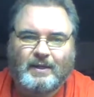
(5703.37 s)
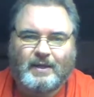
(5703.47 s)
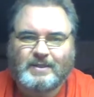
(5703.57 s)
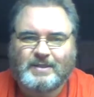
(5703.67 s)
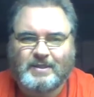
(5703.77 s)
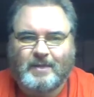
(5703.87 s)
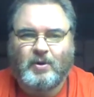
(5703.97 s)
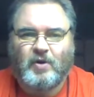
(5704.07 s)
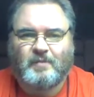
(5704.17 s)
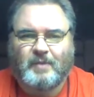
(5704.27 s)
This is a
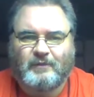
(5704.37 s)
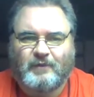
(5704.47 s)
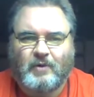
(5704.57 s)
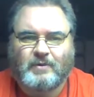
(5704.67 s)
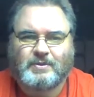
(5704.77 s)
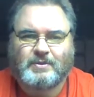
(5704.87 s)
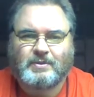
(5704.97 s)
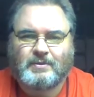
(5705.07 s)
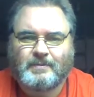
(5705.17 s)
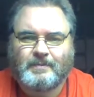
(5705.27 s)
movement, folks.